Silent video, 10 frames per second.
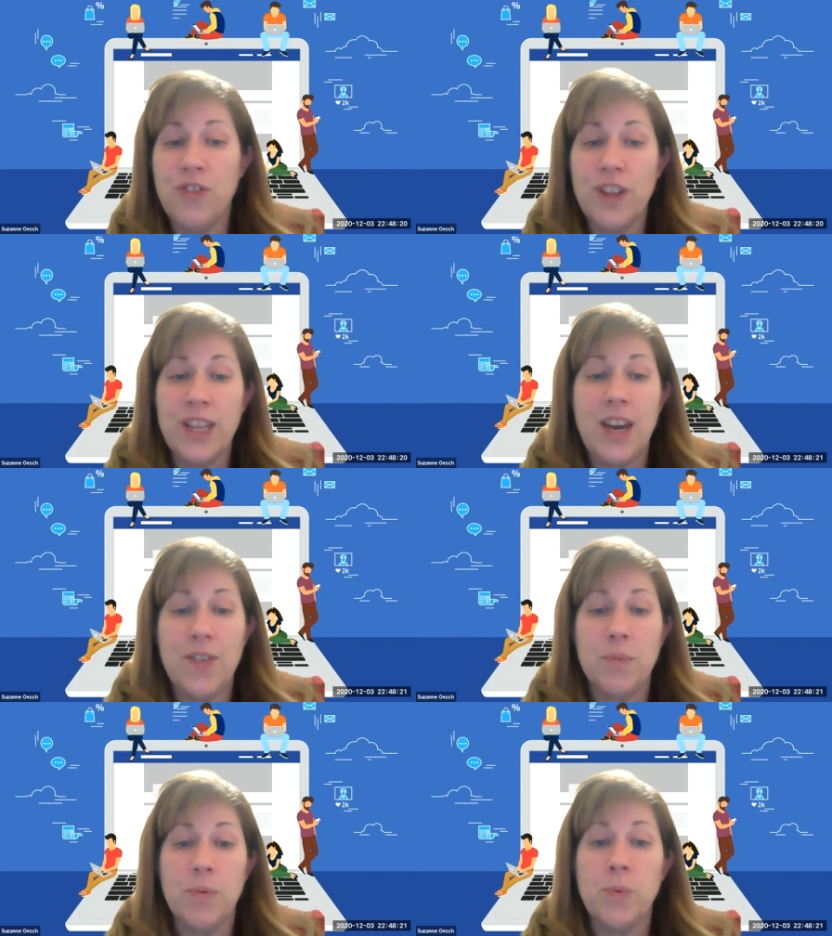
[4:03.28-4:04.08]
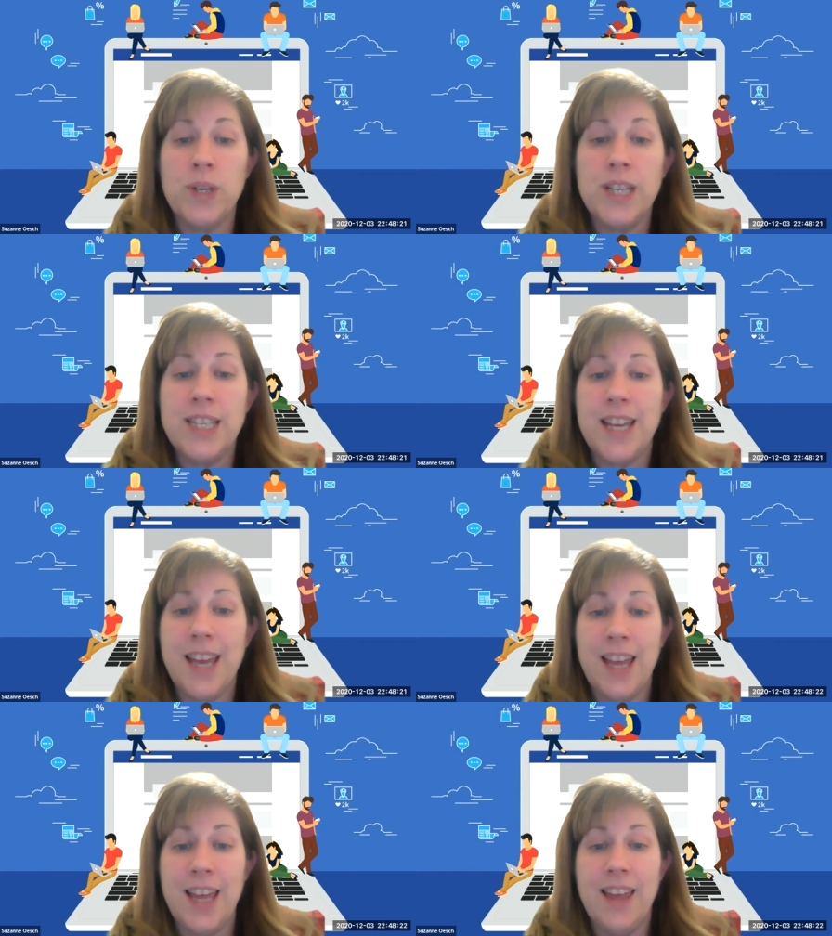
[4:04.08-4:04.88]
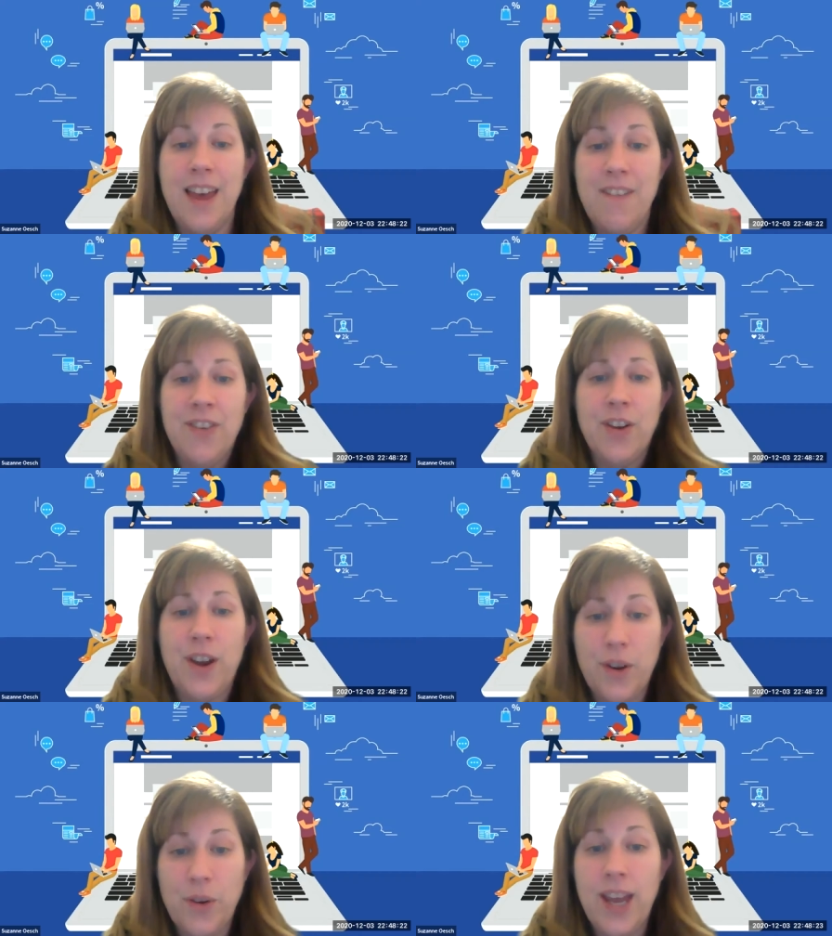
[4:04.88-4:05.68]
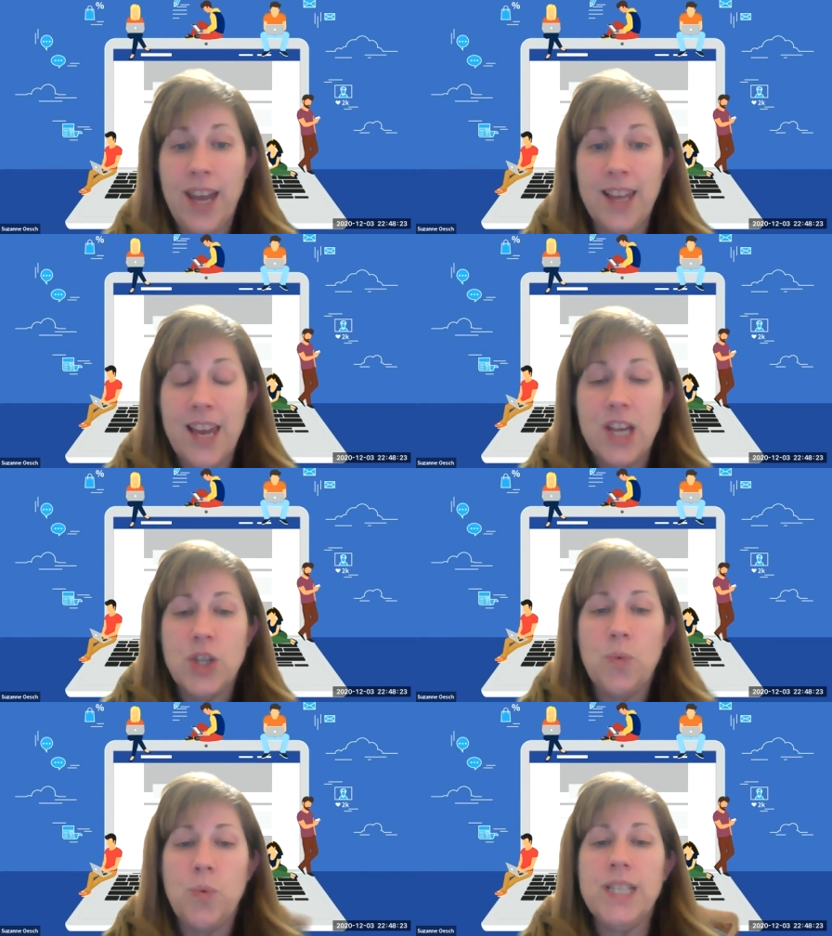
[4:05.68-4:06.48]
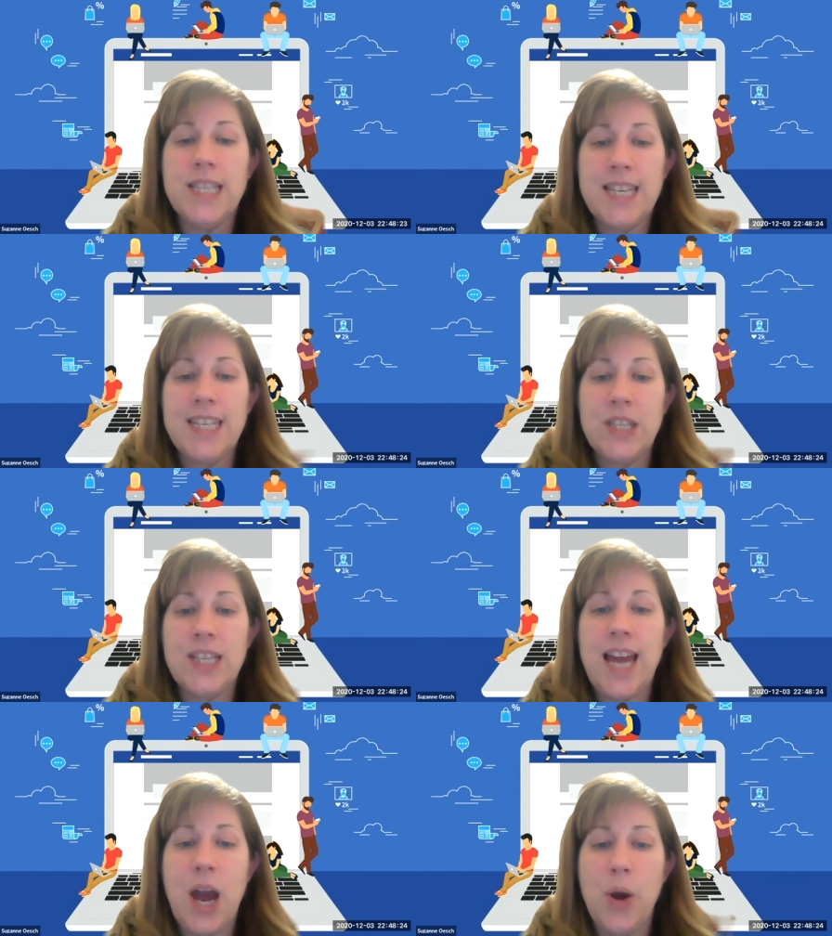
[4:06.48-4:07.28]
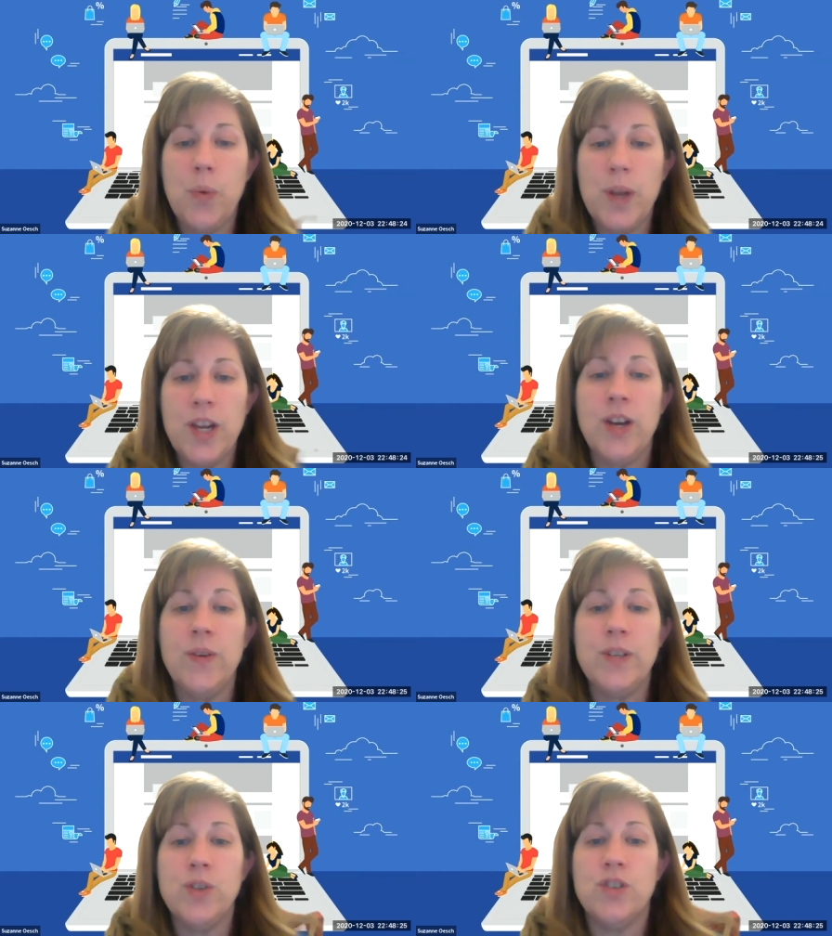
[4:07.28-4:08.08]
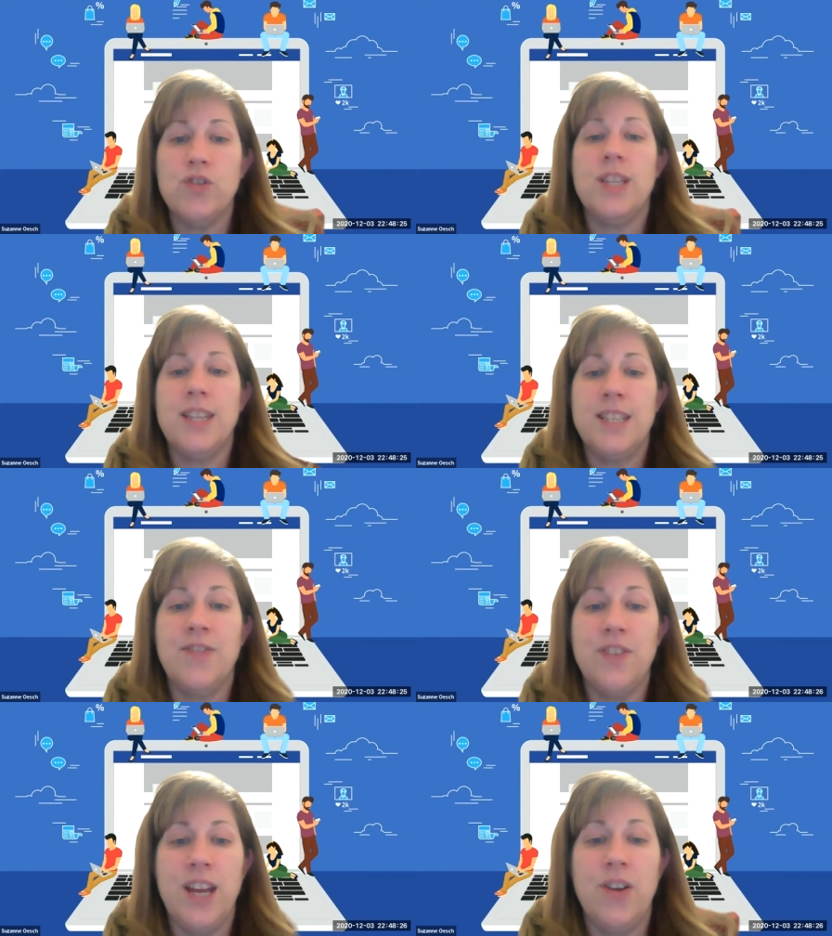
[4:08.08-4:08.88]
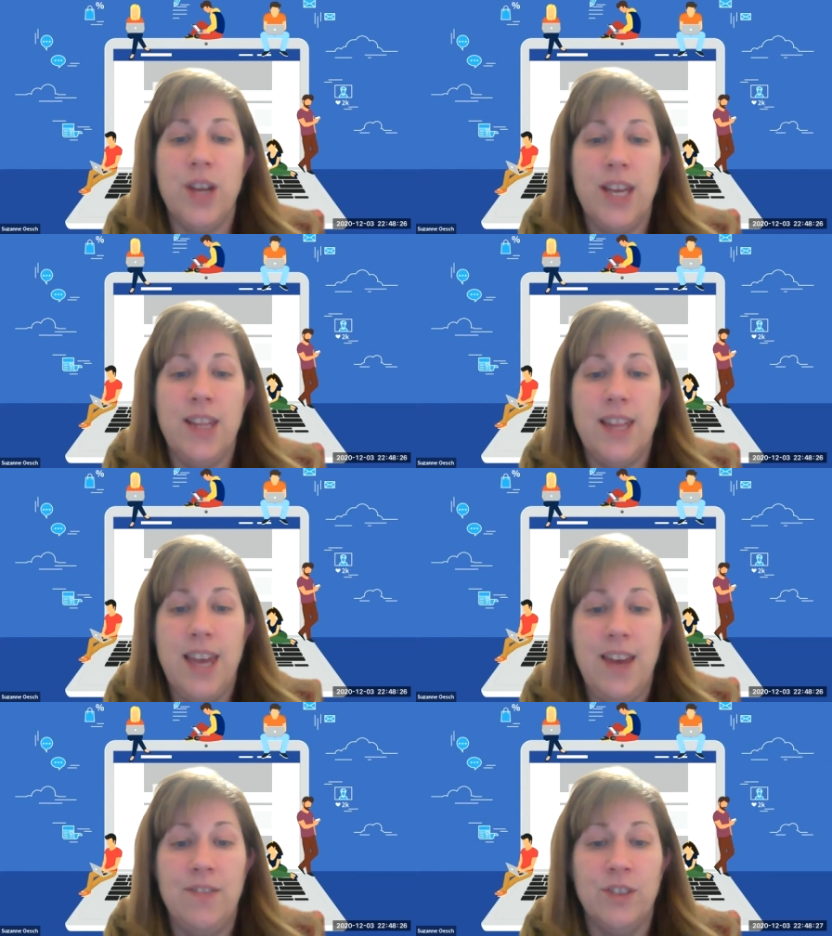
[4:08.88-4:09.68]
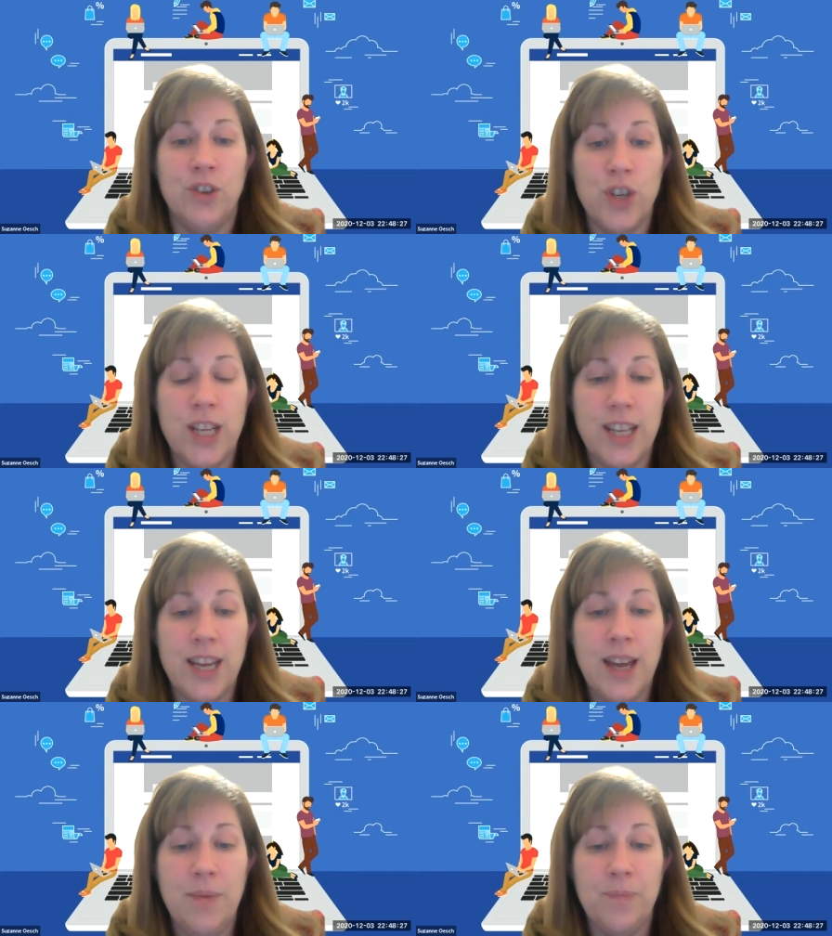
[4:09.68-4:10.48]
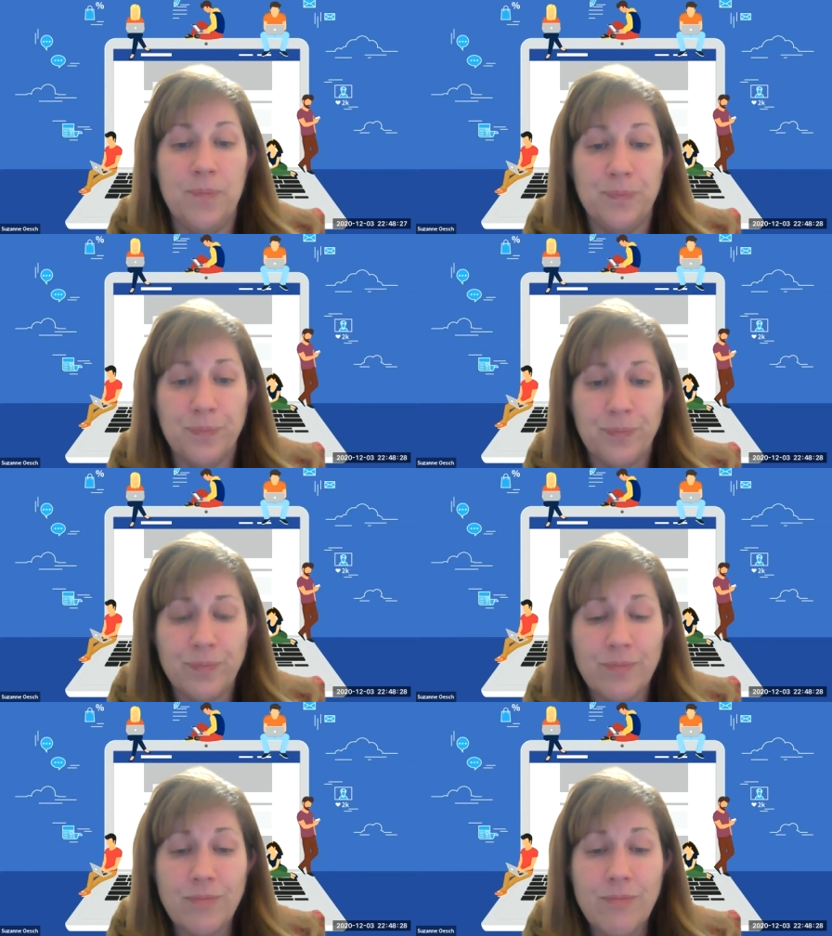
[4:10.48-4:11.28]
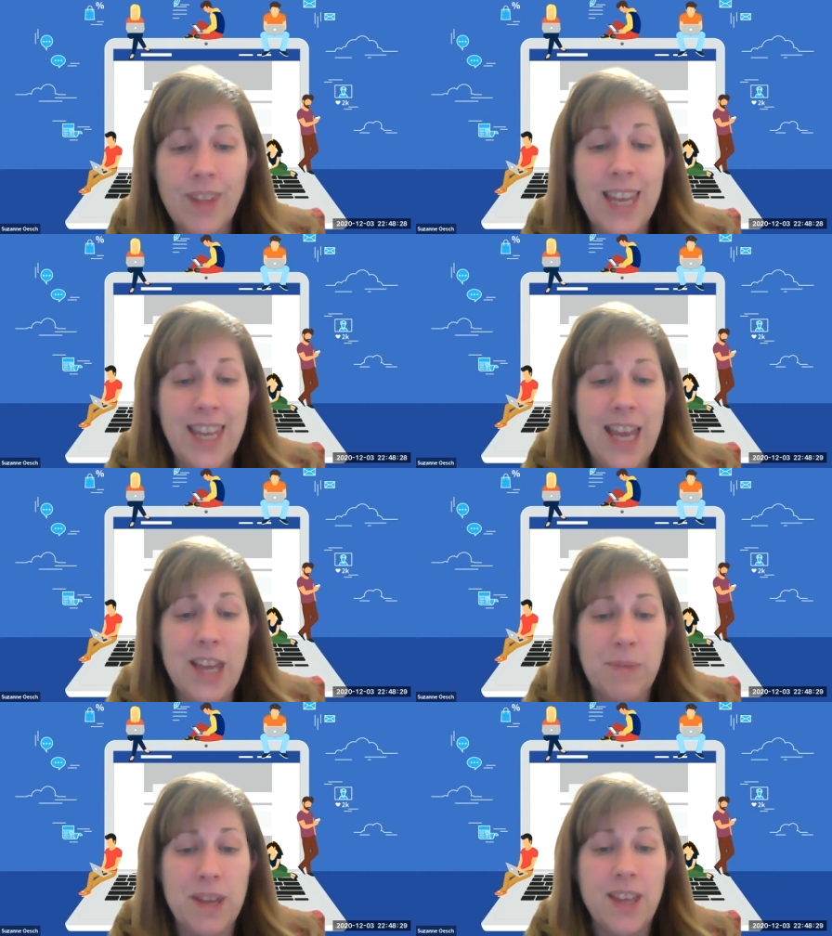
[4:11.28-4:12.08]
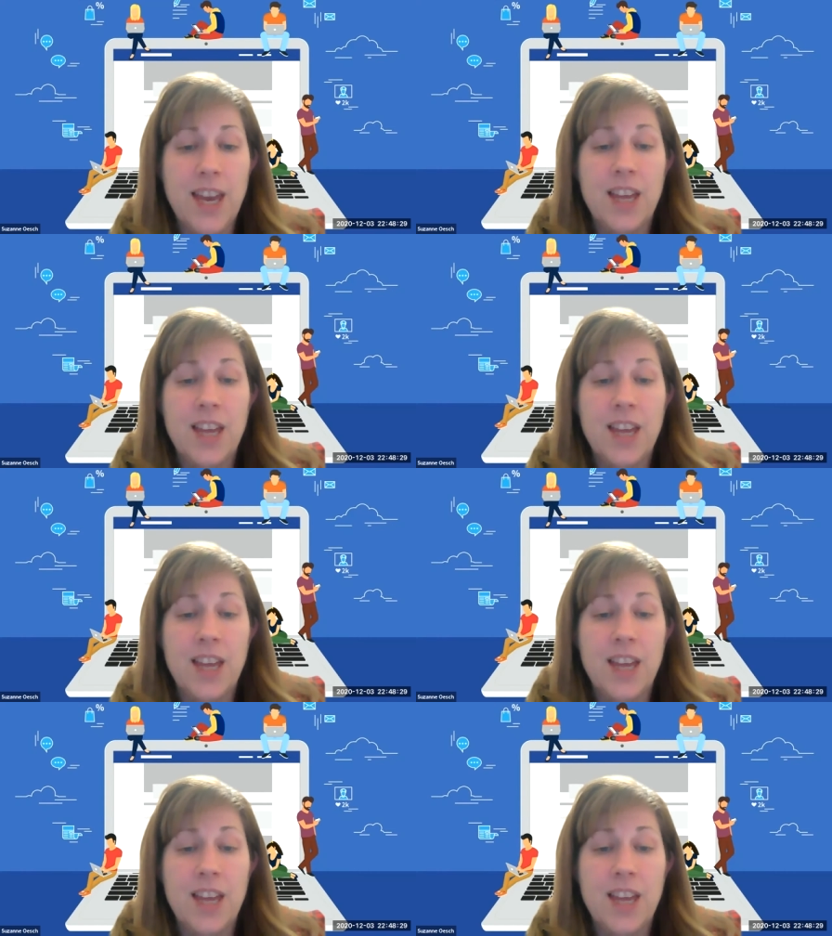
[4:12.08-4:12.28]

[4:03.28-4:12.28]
you're feeling comfortable, we need to figure out, okay, so what skills and how we are going to address the different areas of learning engagement.